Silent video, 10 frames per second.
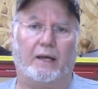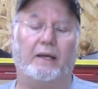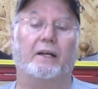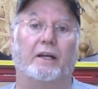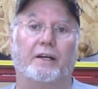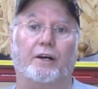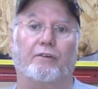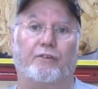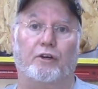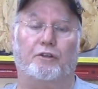Hey, in the
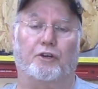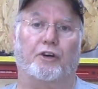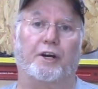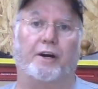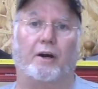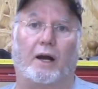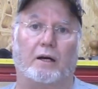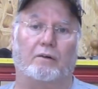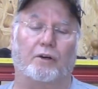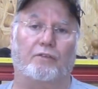near future here,
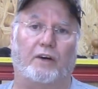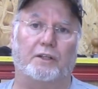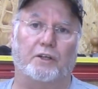I don't know if I'll